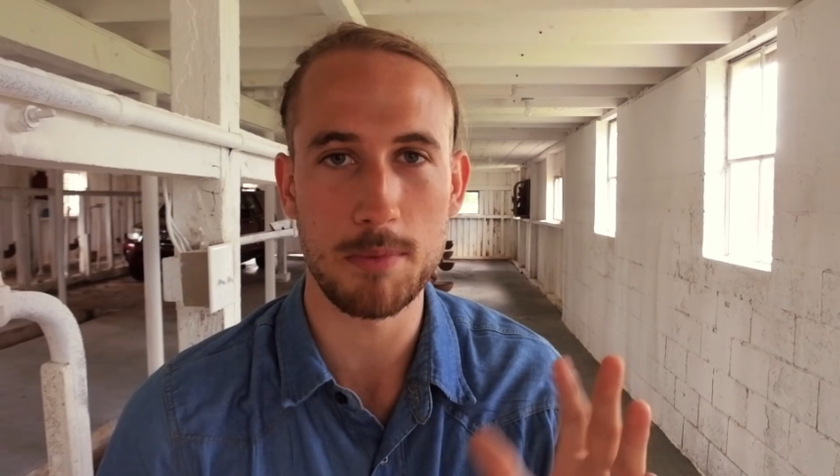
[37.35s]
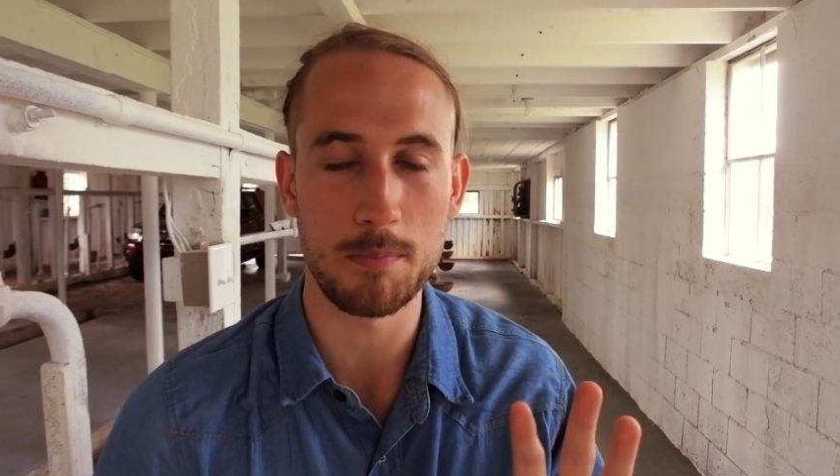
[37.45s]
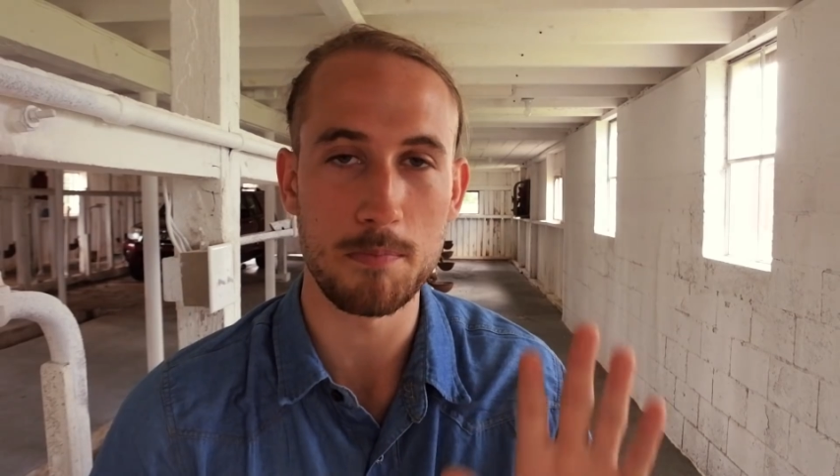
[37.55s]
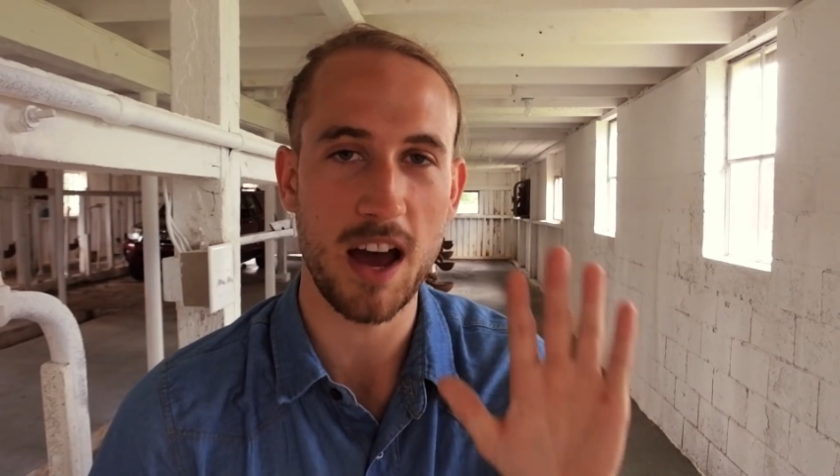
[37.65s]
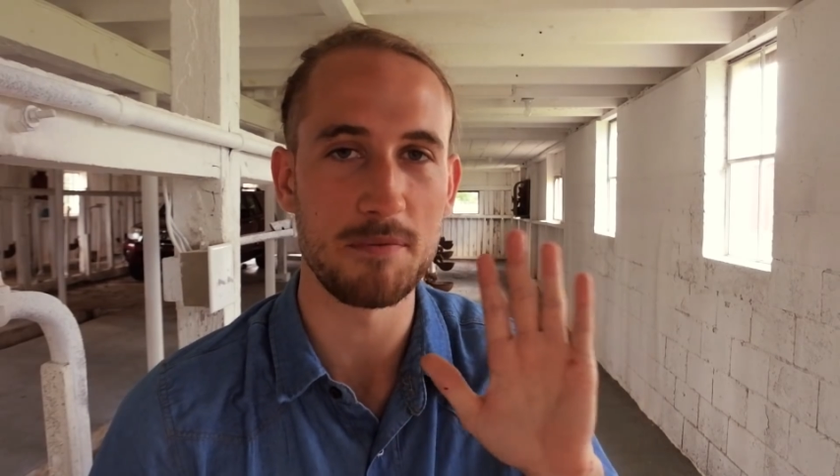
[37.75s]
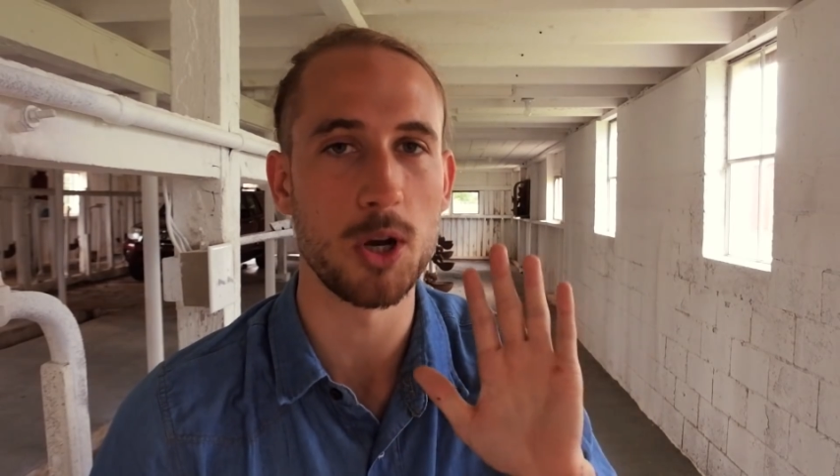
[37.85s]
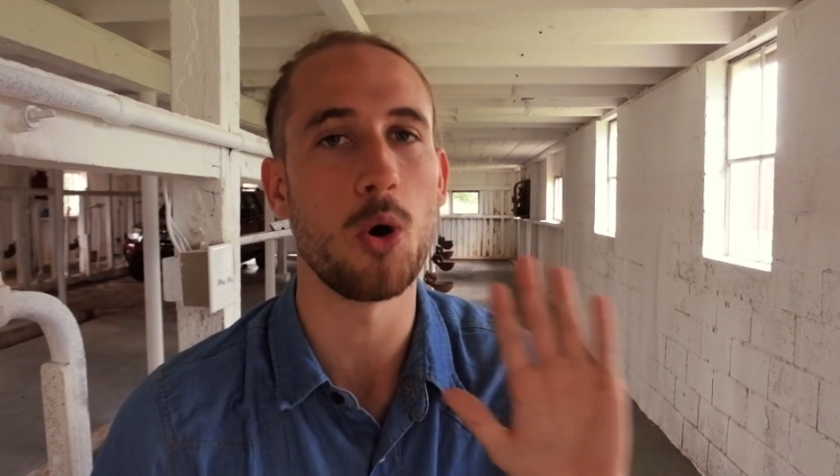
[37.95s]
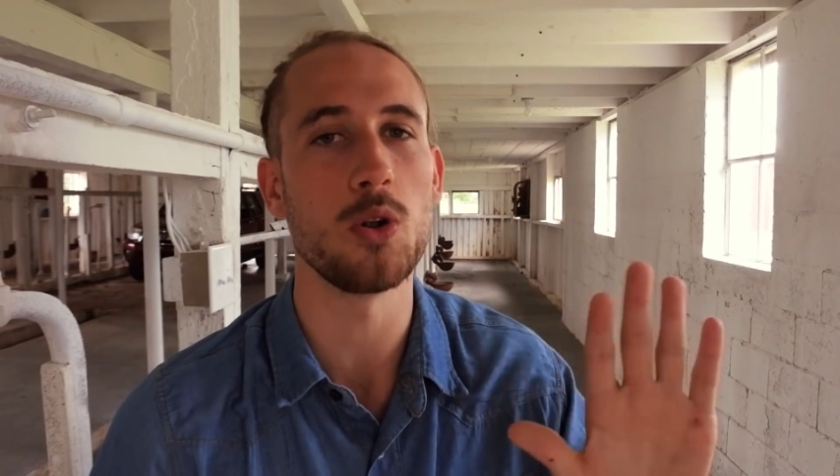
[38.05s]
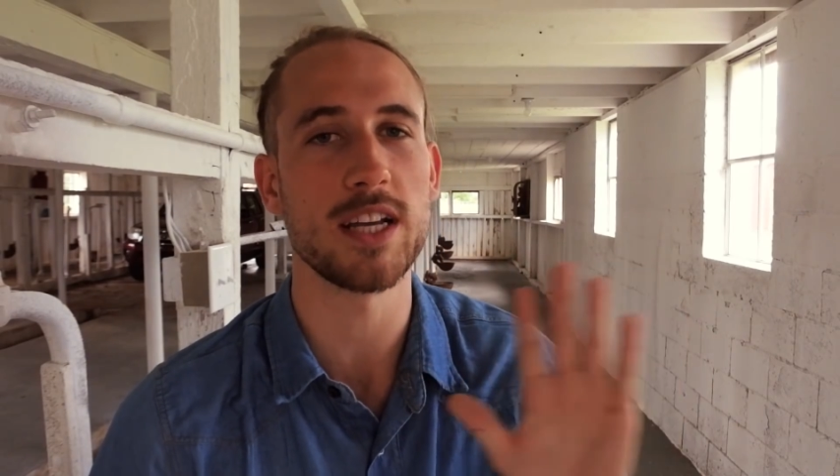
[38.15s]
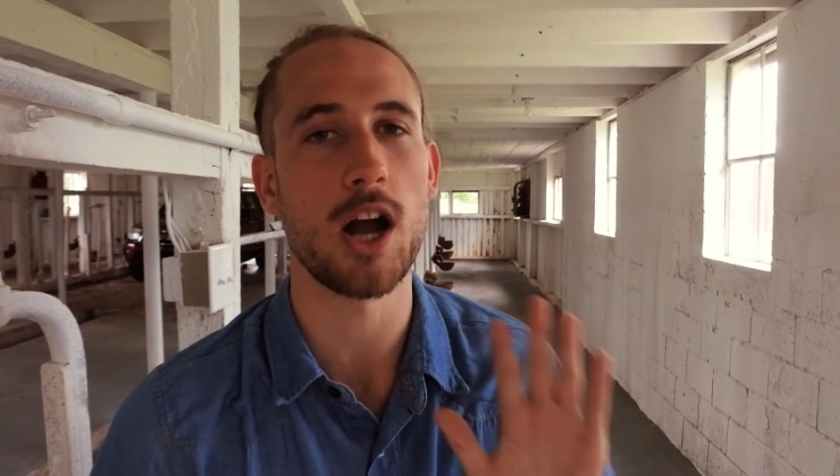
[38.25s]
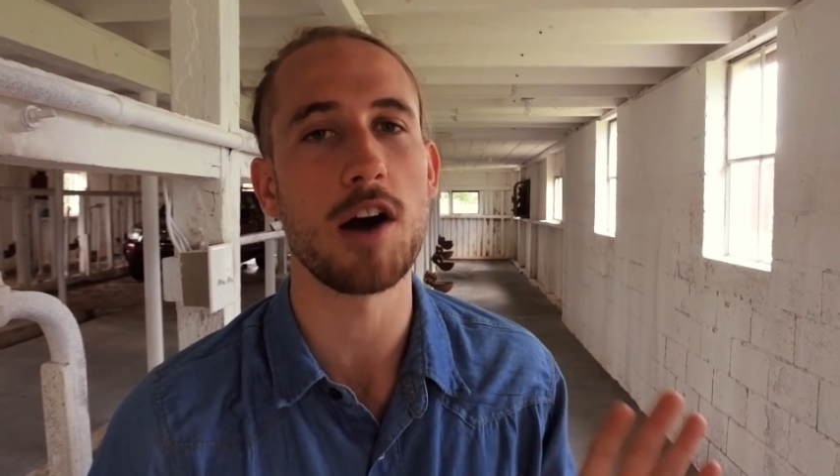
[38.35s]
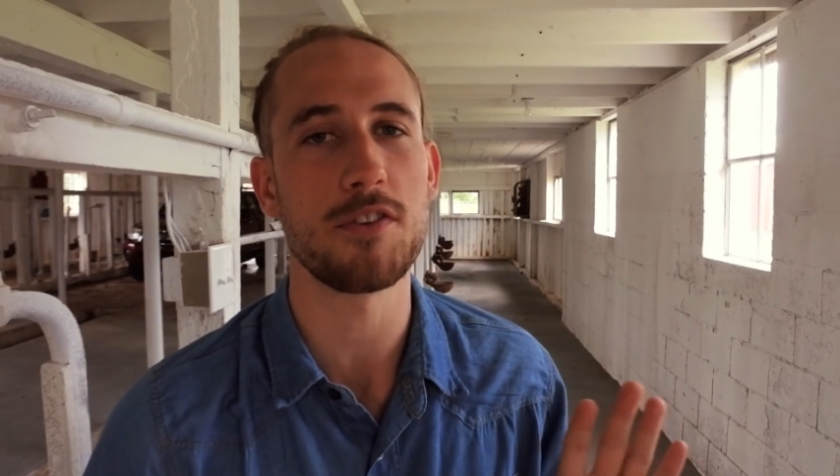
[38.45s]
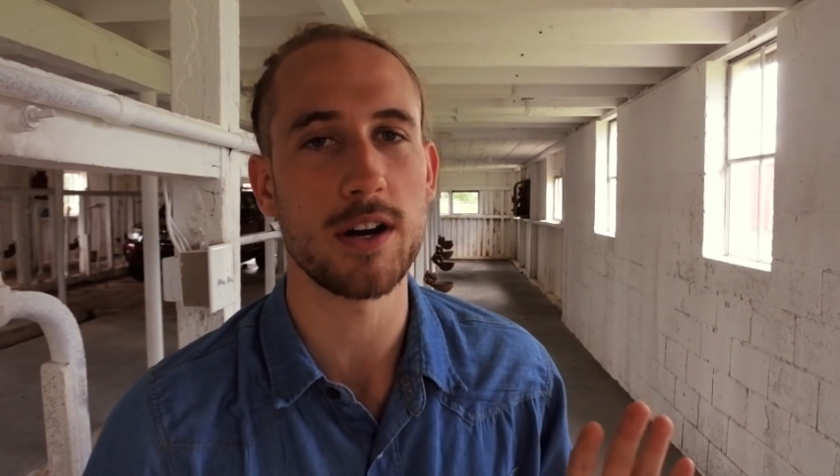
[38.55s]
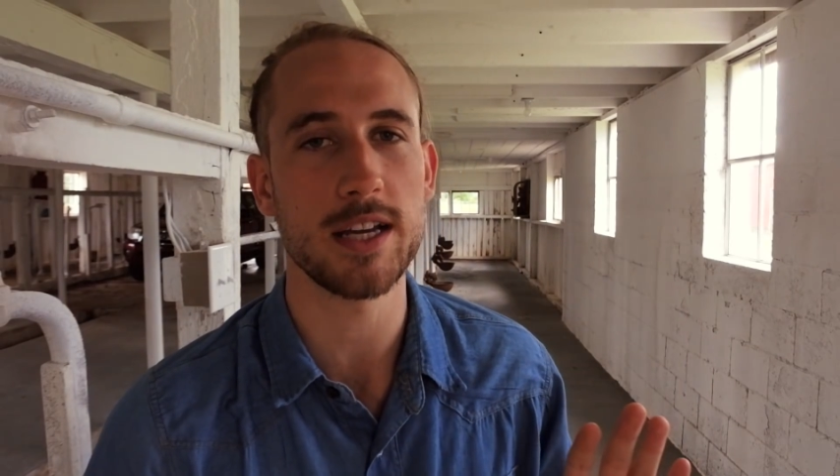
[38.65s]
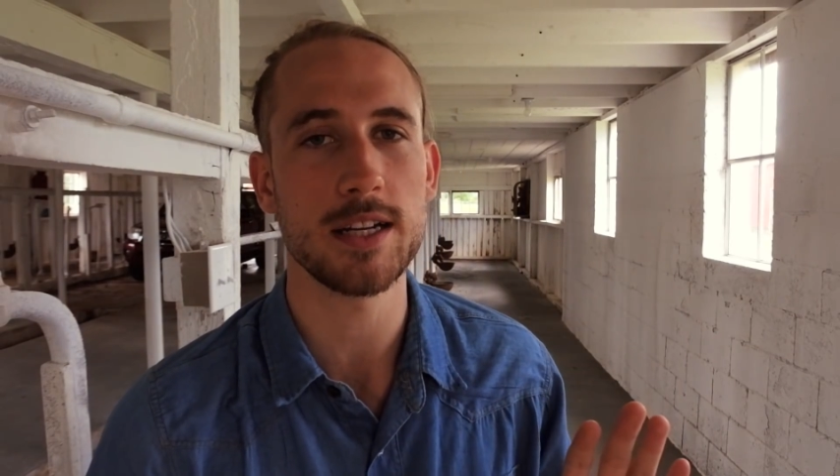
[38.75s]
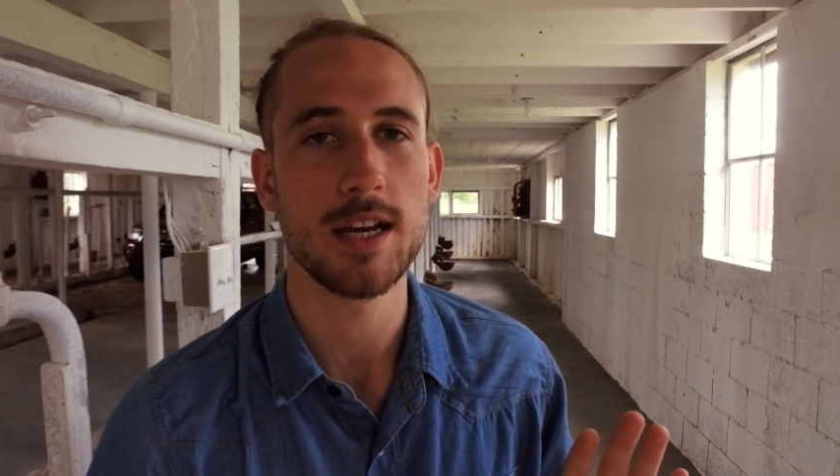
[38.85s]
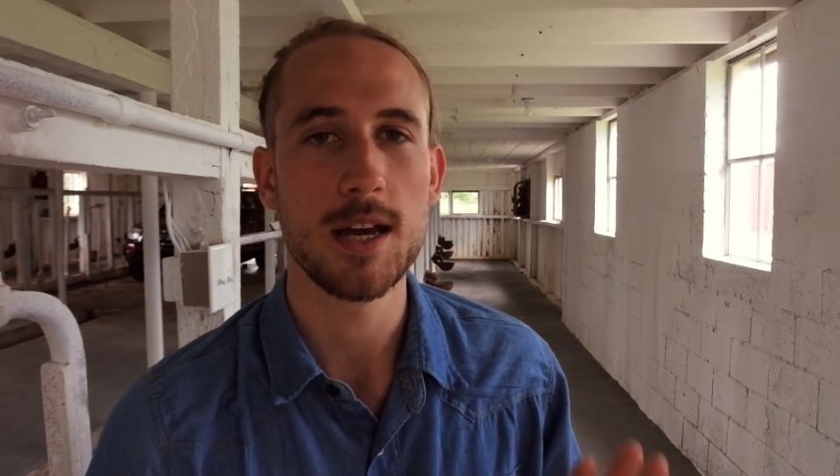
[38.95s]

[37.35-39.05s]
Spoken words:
but have been holding off on it